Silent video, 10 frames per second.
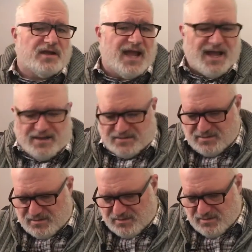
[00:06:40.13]

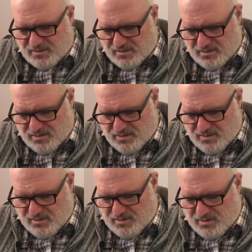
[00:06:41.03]
has.
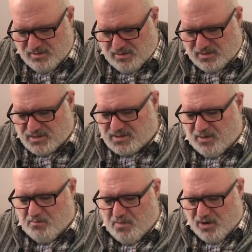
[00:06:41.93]
This is
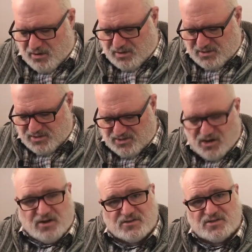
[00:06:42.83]
how Mark
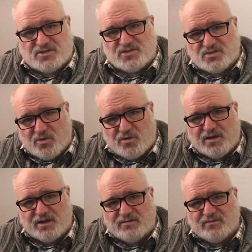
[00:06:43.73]
starts the
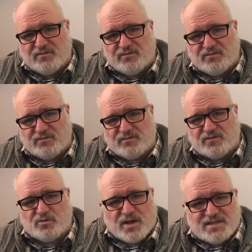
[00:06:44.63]
story of
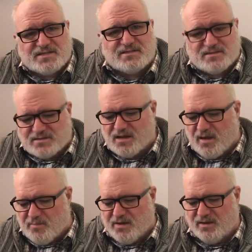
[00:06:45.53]
Christ's
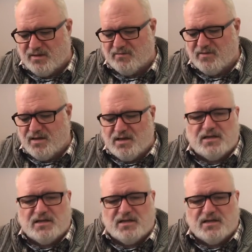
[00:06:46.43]
coming, of